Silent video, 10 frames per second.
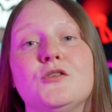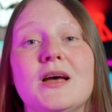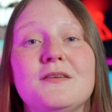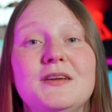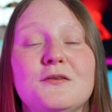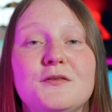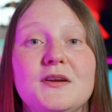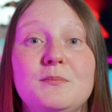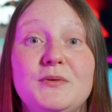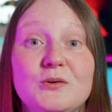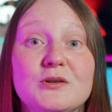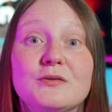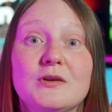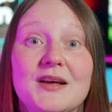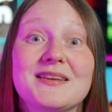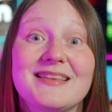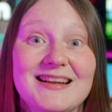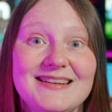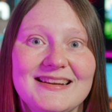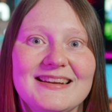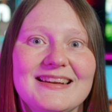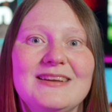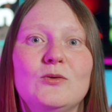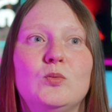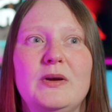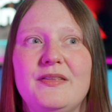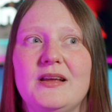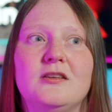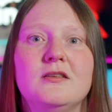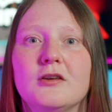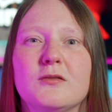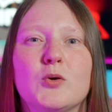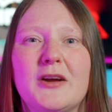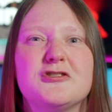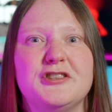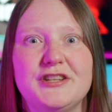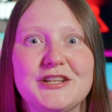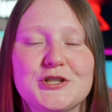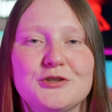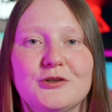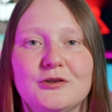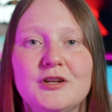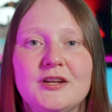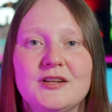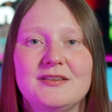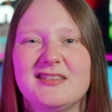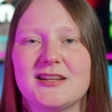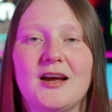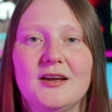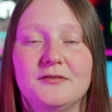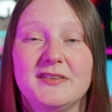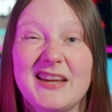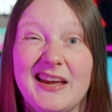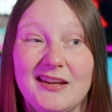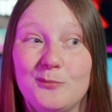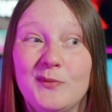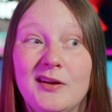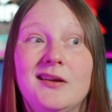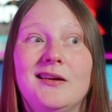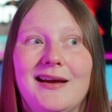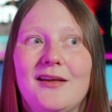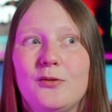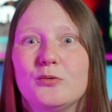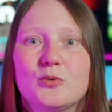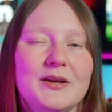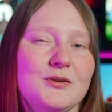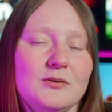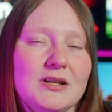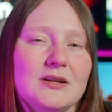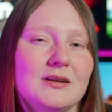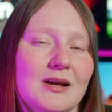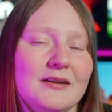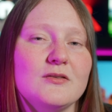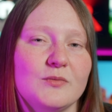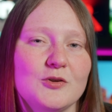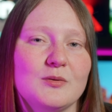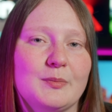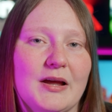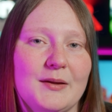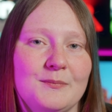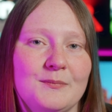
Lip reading: So having a very beautiful aesthetic within sort of quite a traditional style of game, I thought was quite unique, and it's fun to play.